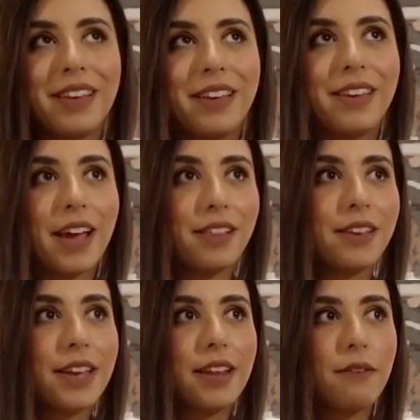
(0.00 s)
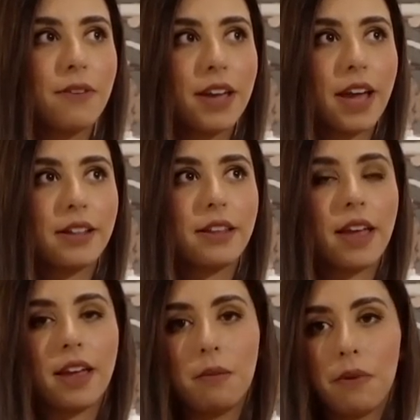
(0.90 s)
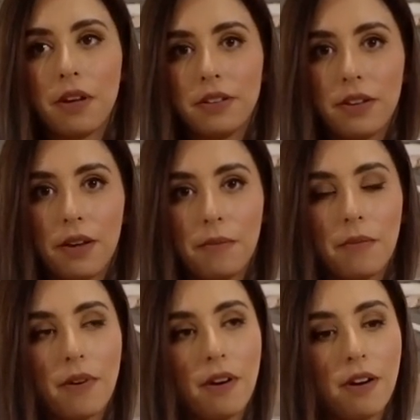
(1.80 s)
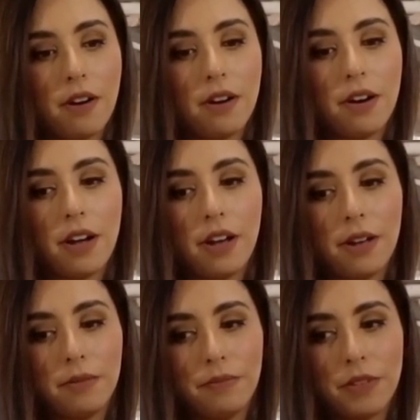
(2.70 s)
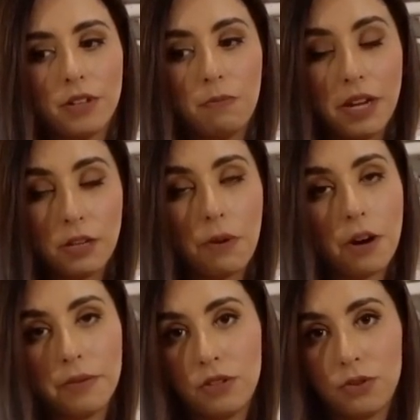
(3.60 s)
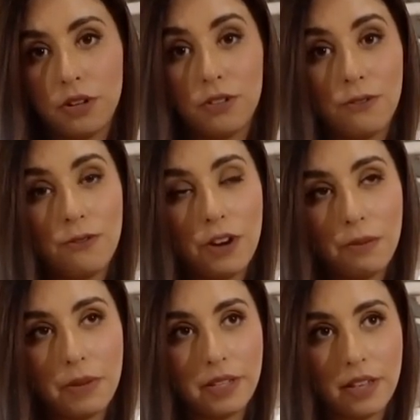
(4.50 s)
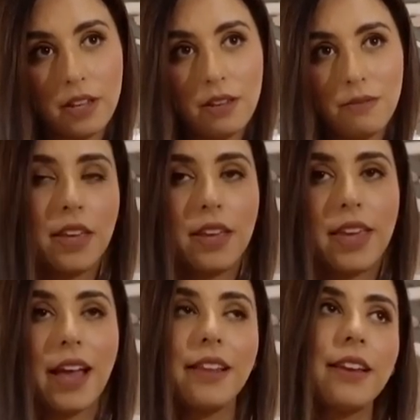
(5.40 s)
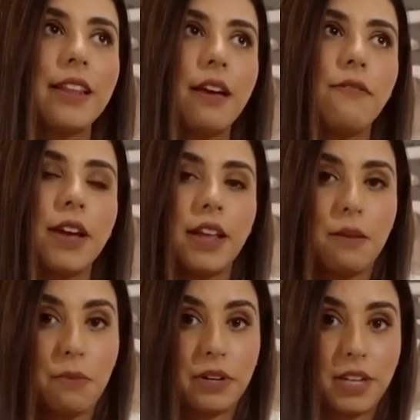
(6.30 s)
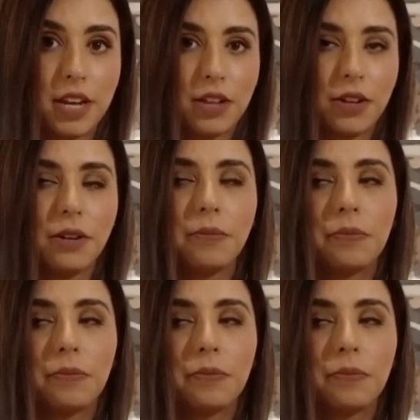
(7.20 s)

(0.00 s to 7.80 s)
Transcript: Galerie Lafayette and Printemps are big department stores. They're very busy. Galerie Lafayette in particular,